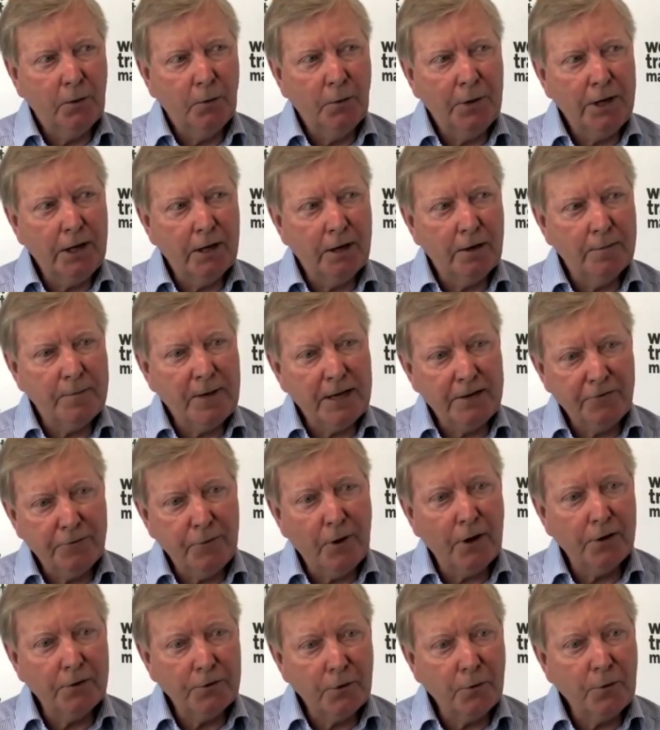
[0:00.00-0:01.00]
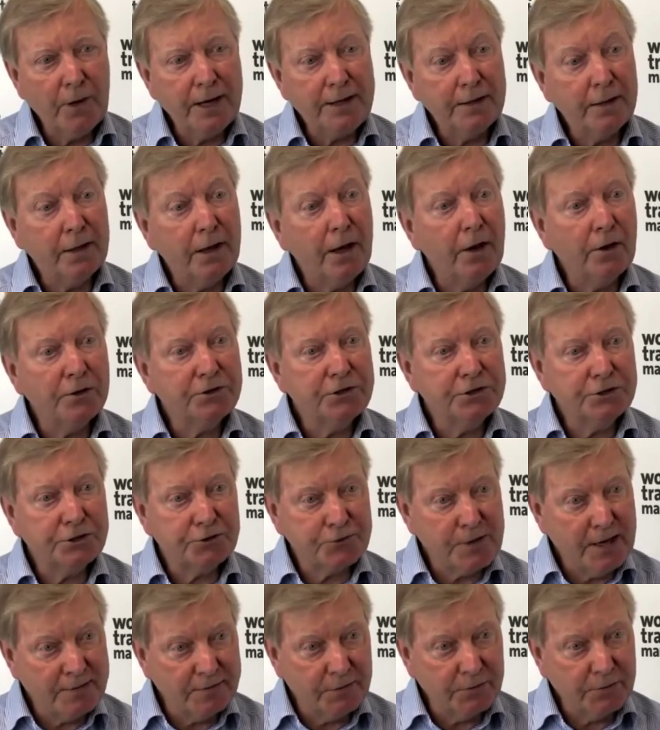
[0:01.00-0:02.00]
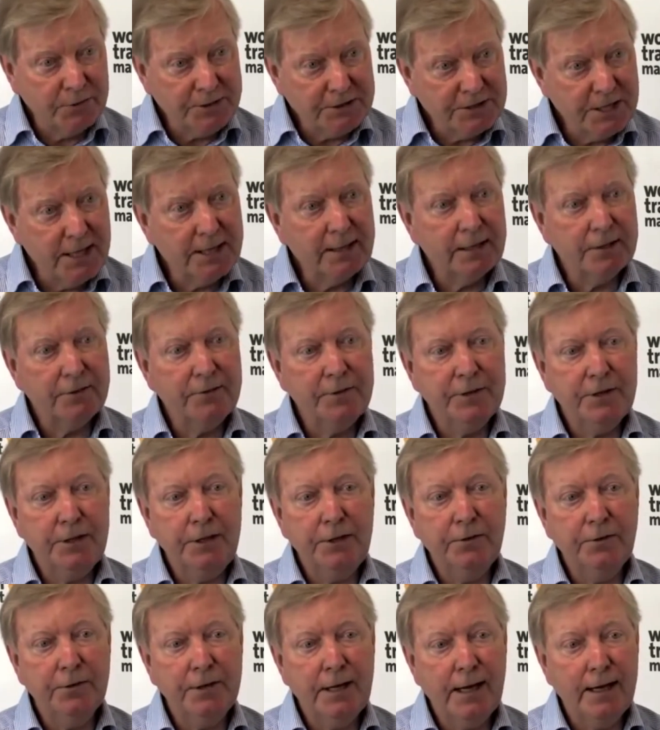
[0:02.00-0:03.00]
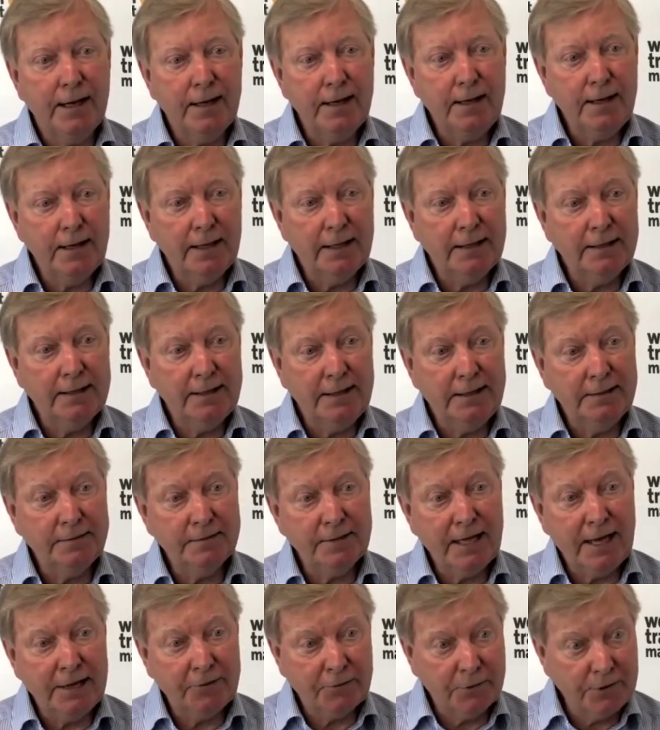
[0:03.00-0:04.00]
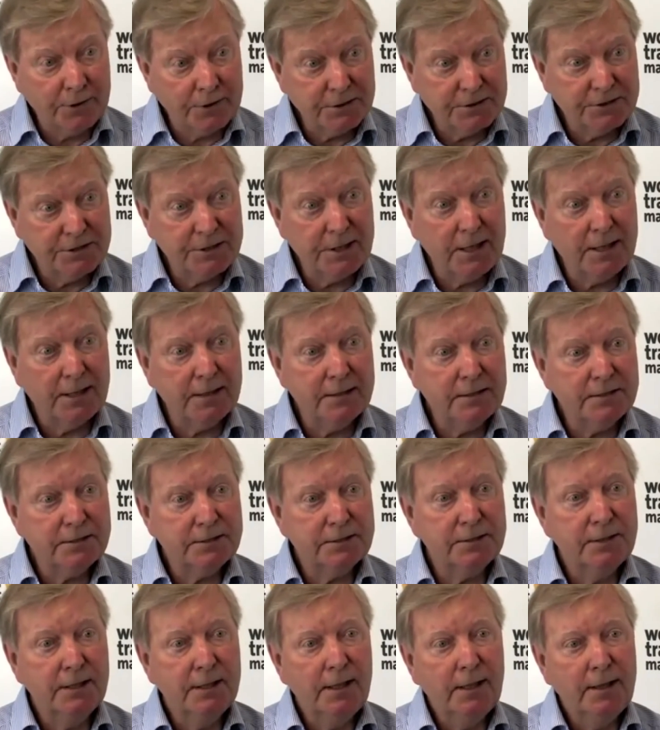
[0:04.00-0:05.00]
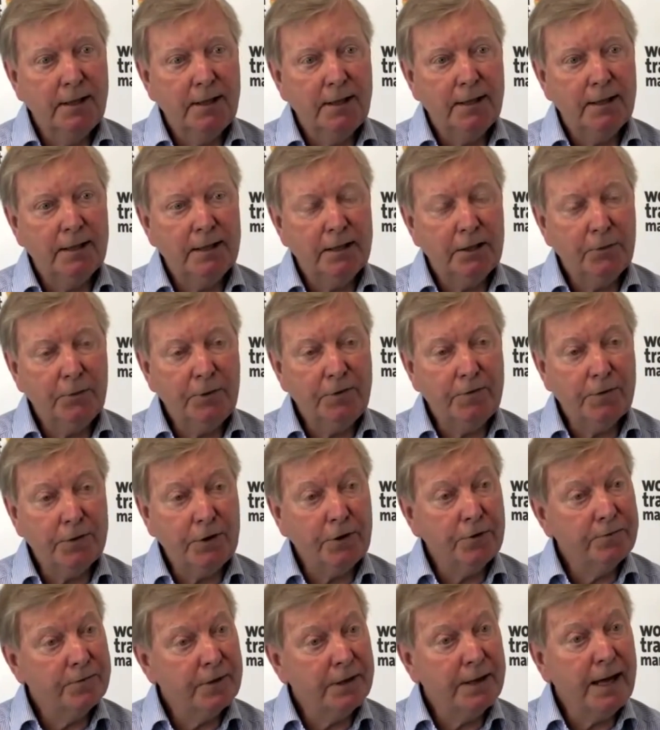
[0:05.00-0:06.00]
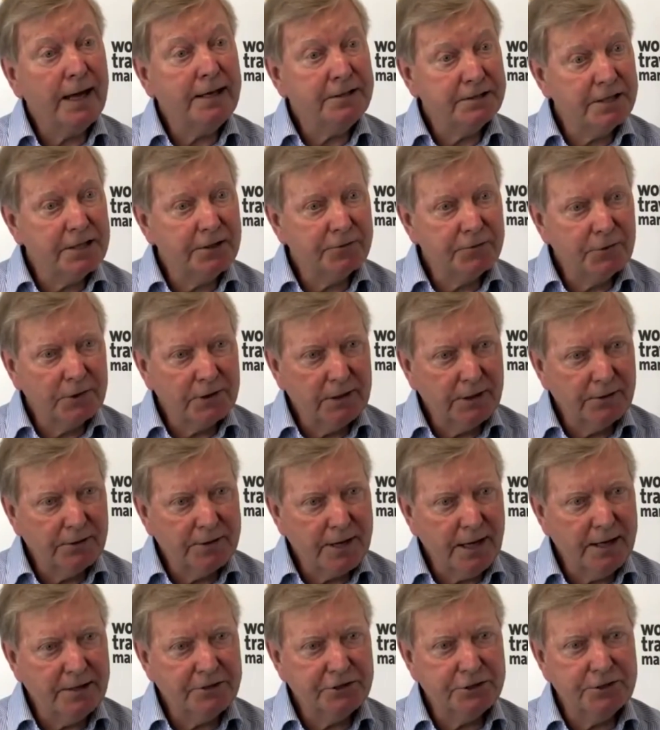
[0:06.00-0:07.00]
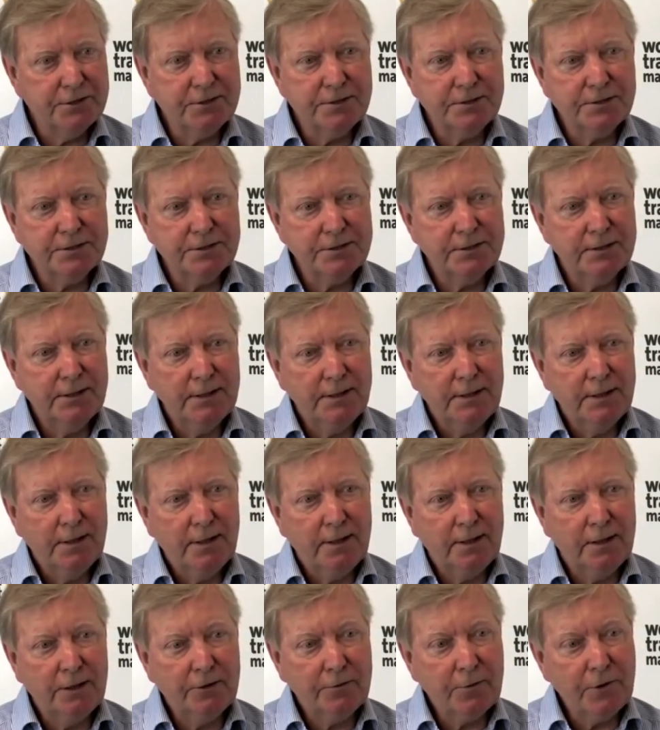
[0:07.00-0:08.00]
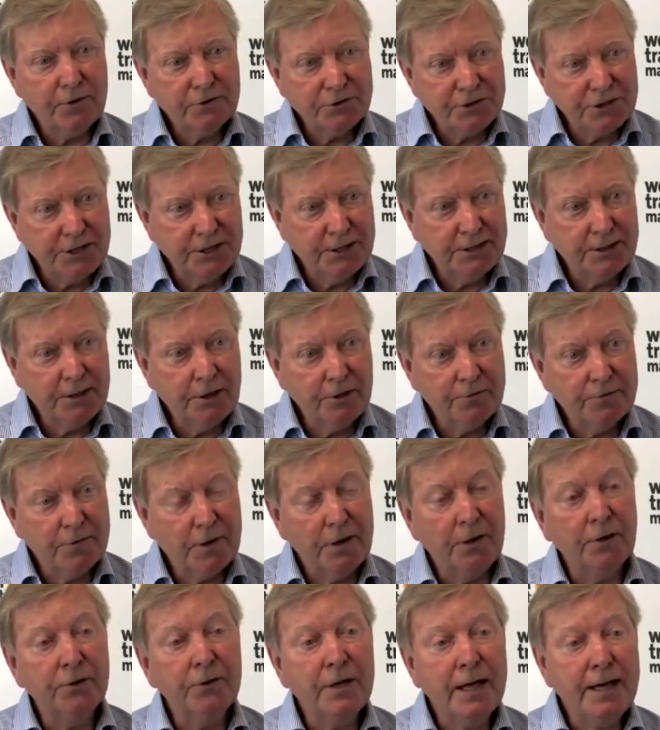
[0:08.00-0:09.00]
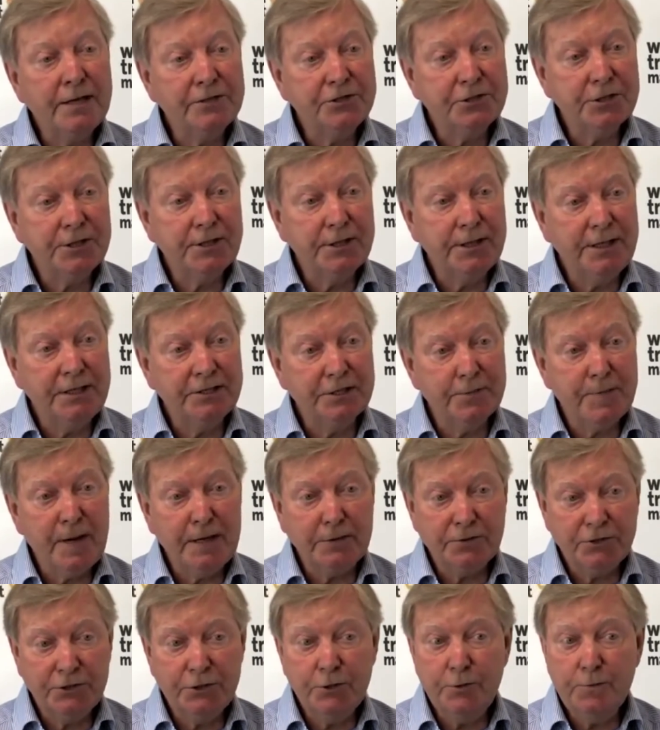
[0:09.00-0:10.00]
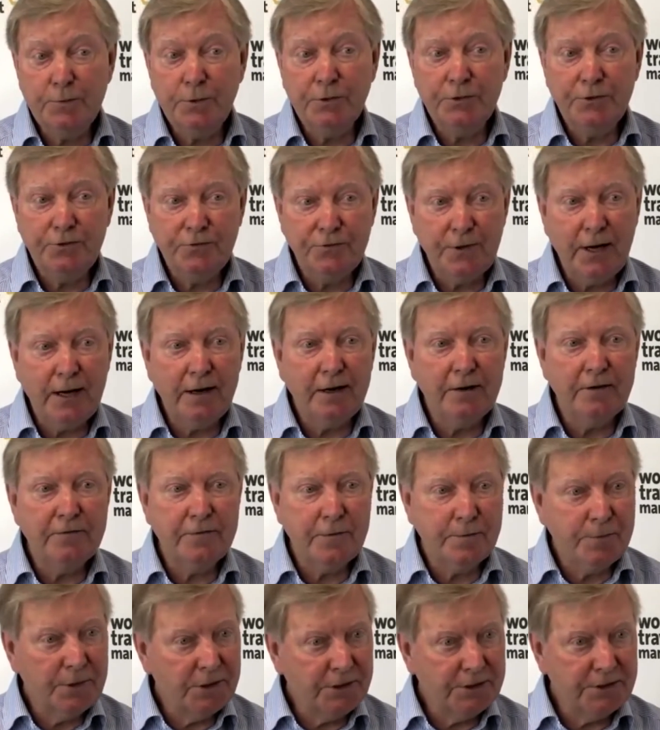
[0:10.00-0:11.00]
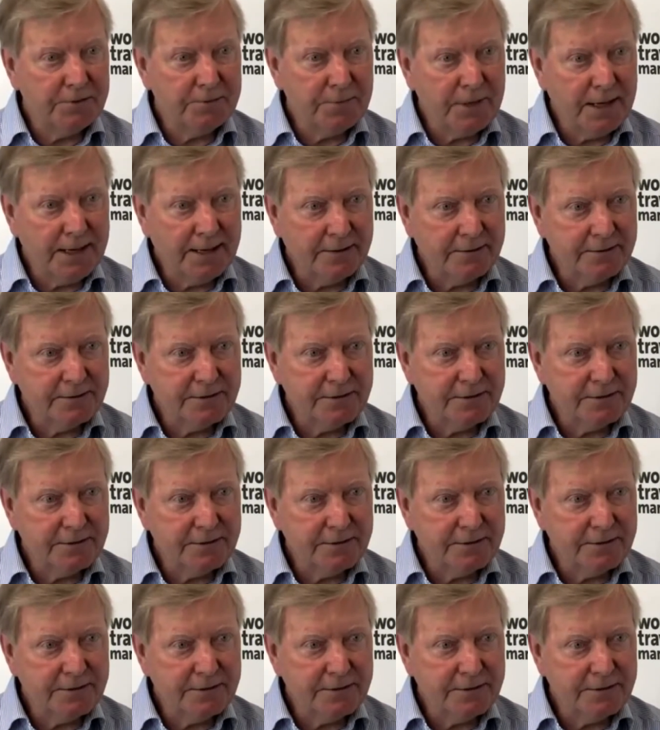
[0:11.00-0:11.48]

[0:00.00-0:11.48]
We are by far and away the largest travel retailer in the UK in aggregate size. We've got over 800 locations. Our gross turnover on leisure is about £2.5 billion.